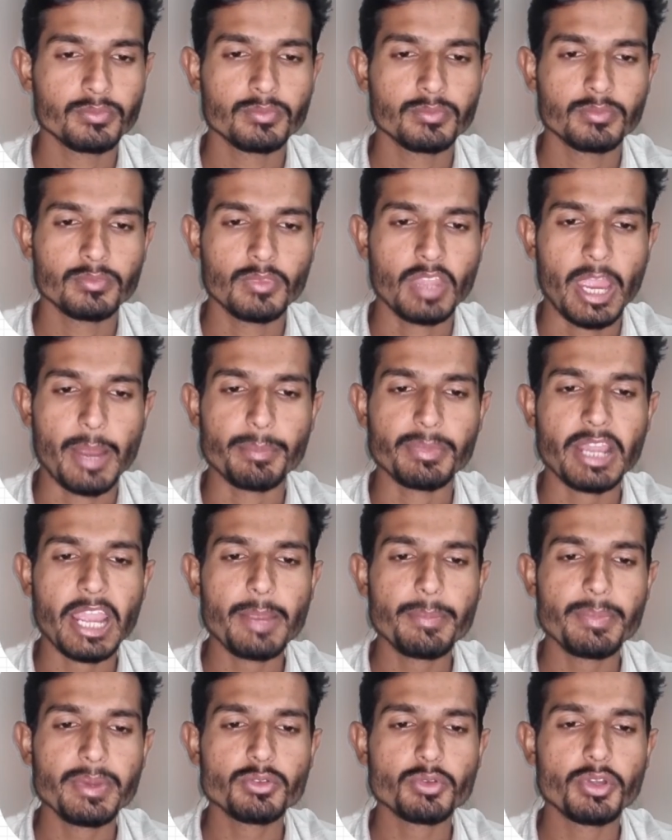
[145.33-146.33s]
I'm
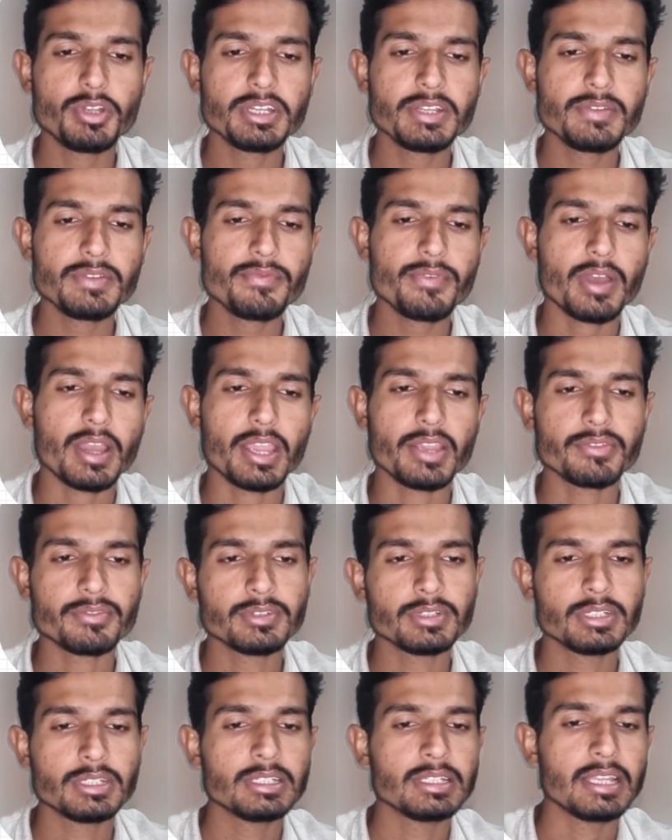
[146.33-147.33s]
typing 5
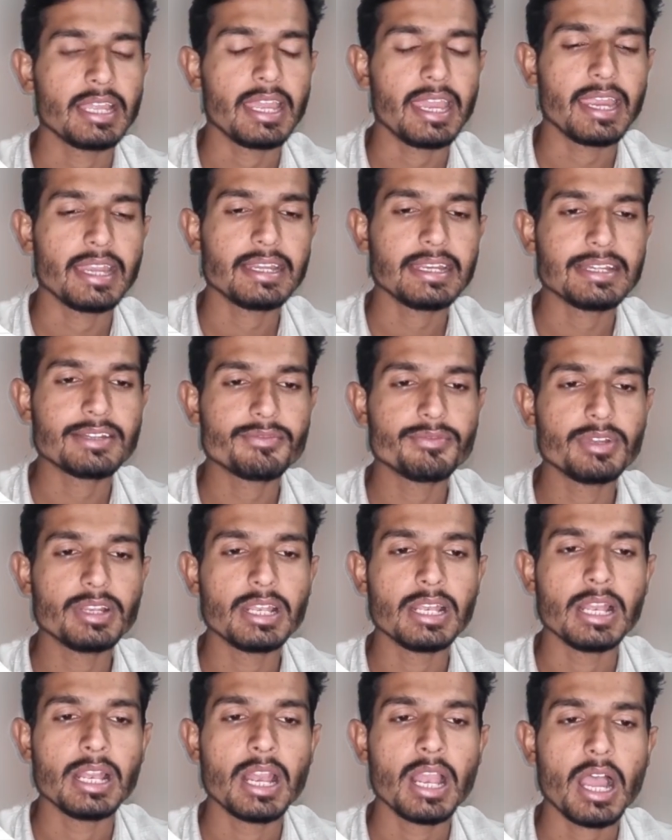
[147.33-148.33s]
and it
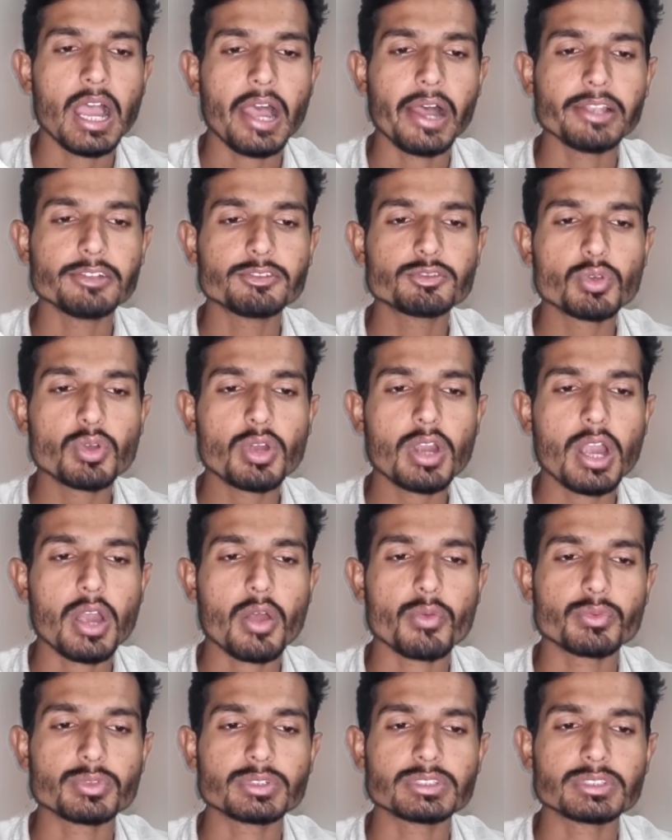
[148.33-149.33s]
will also
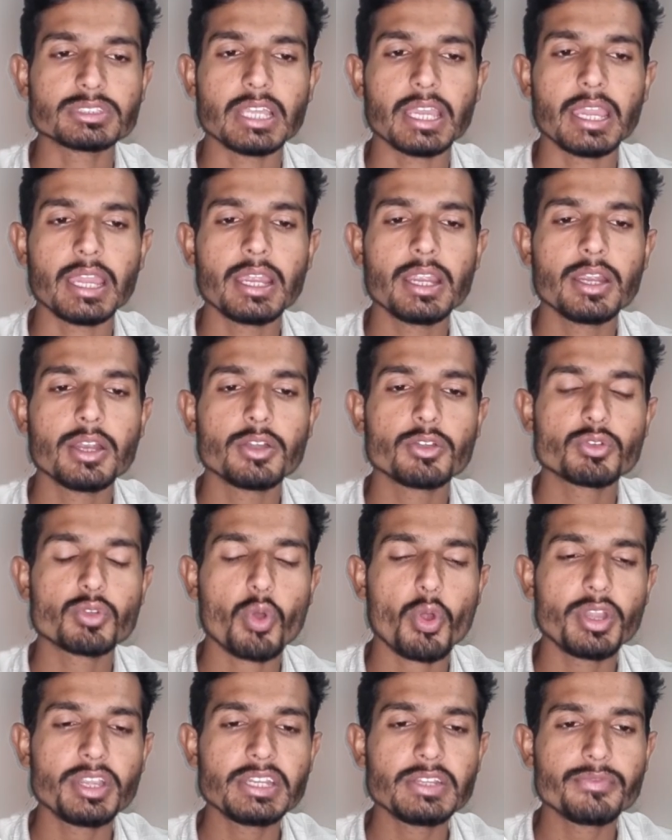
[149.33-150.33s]
count the
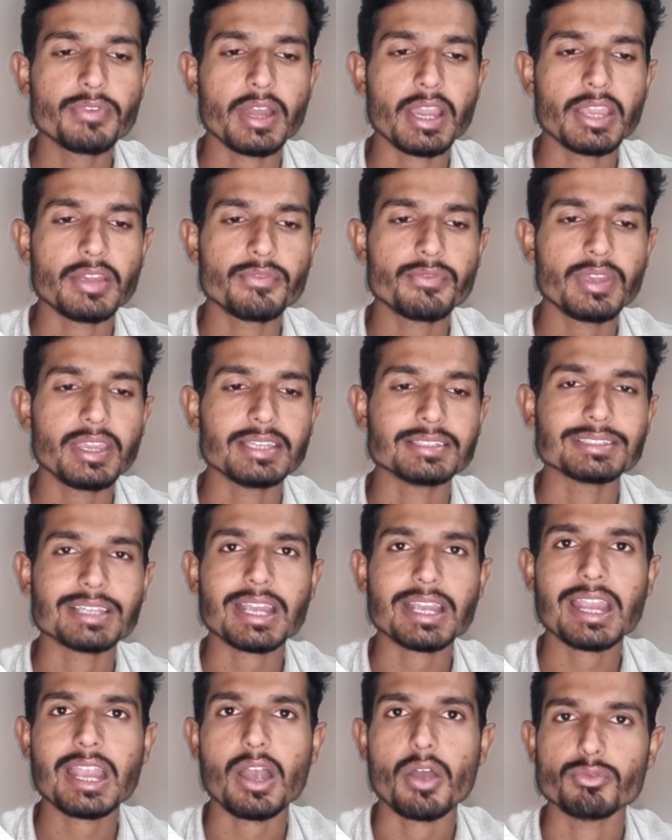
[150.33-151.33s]
25 as a
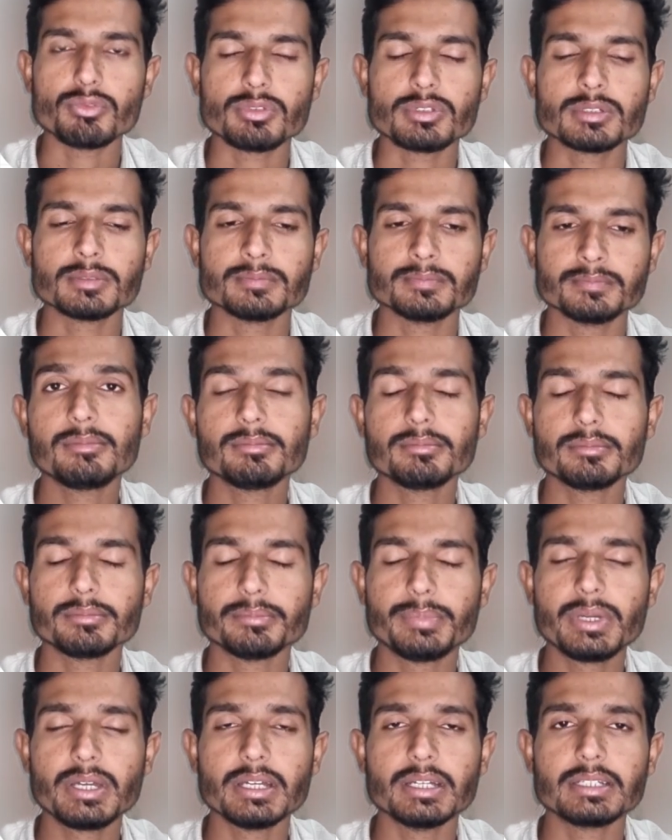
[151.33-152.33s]
count.
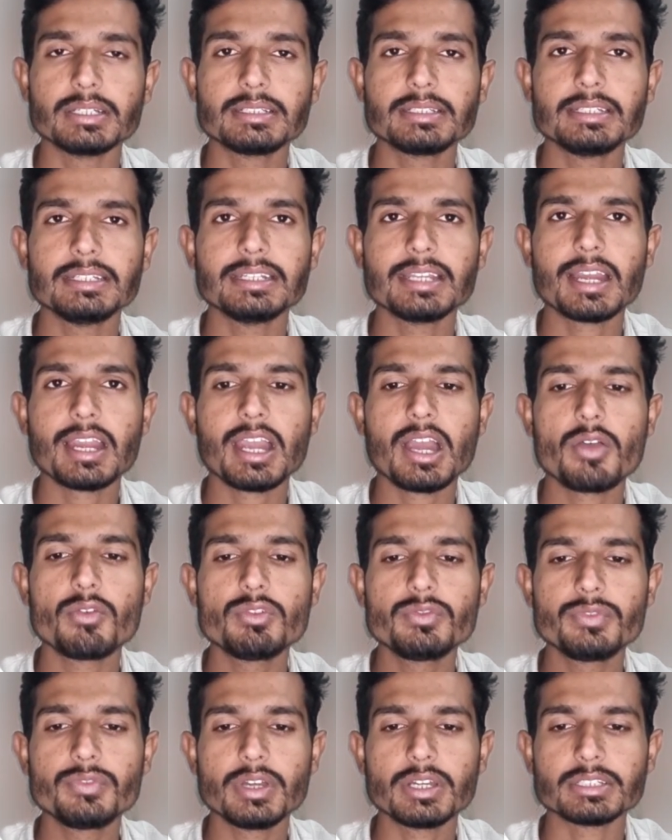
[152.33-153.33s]
But in a
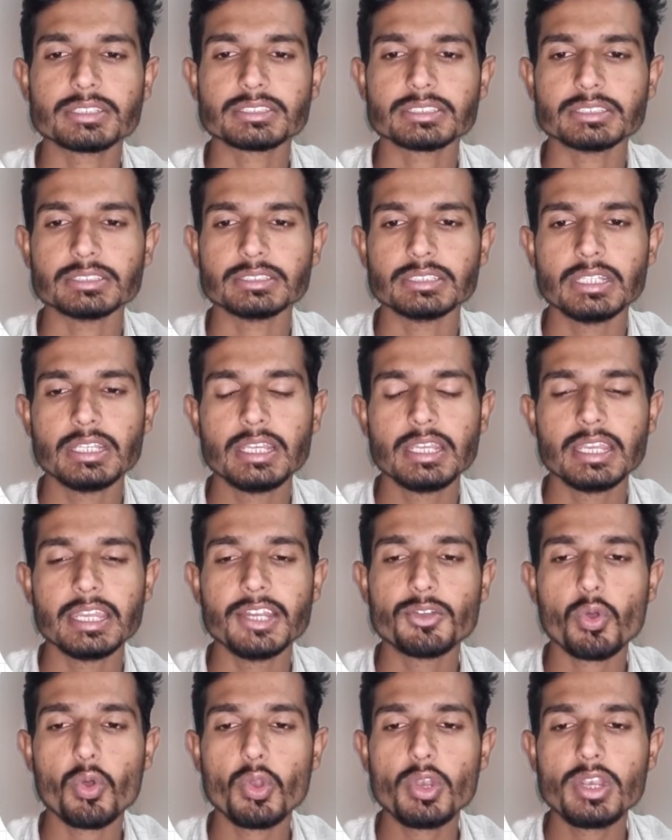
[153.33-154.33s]
count function, it
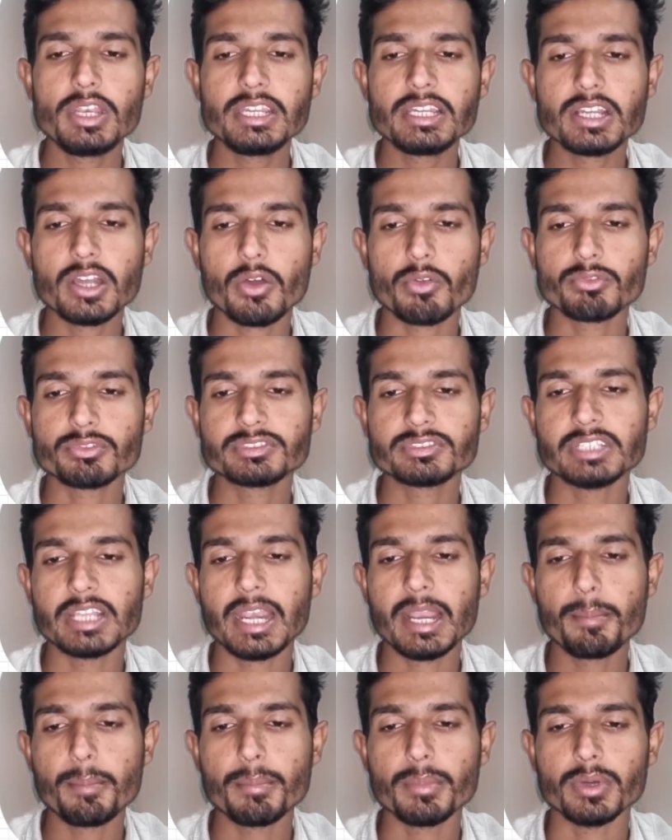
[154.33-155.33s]
only counts the
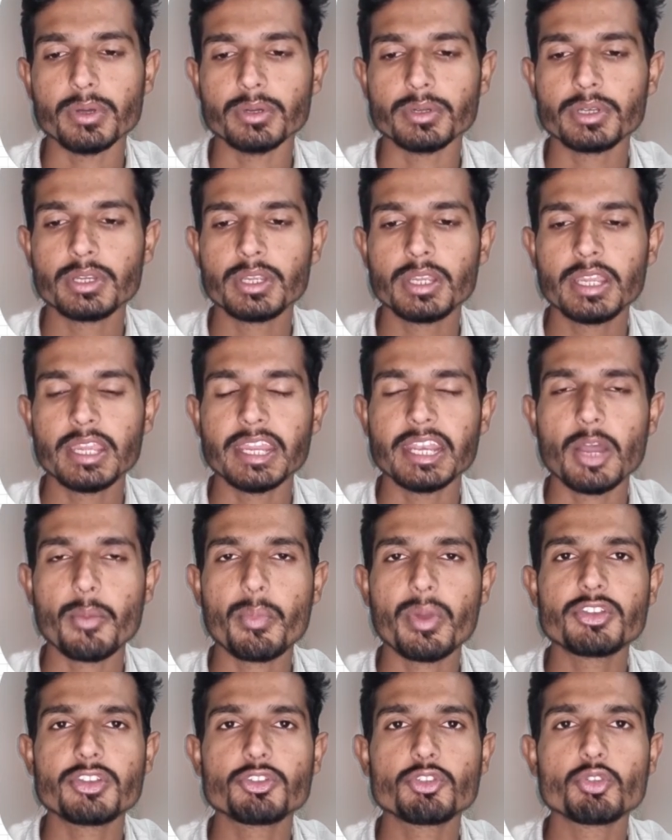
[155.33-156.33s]
number in a
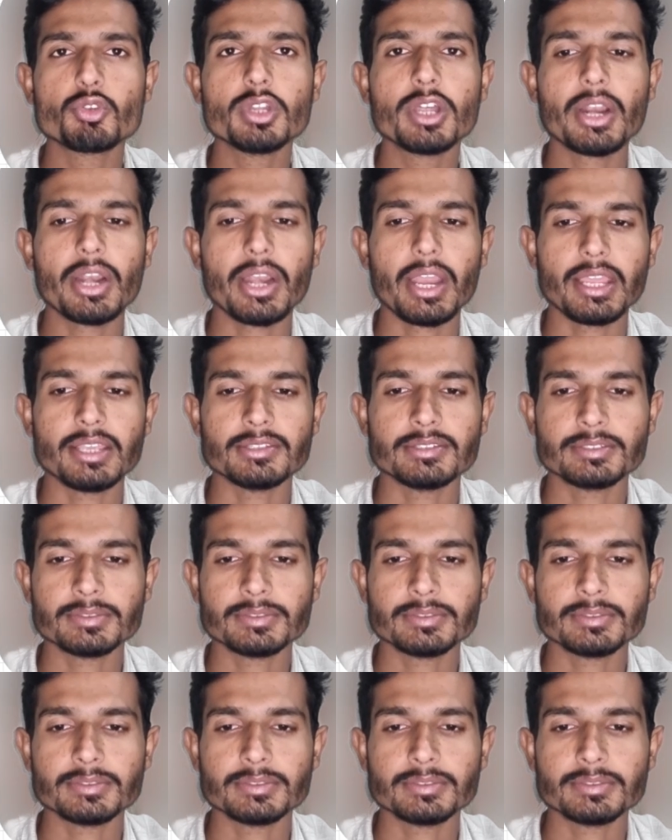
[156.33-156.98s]
particular range.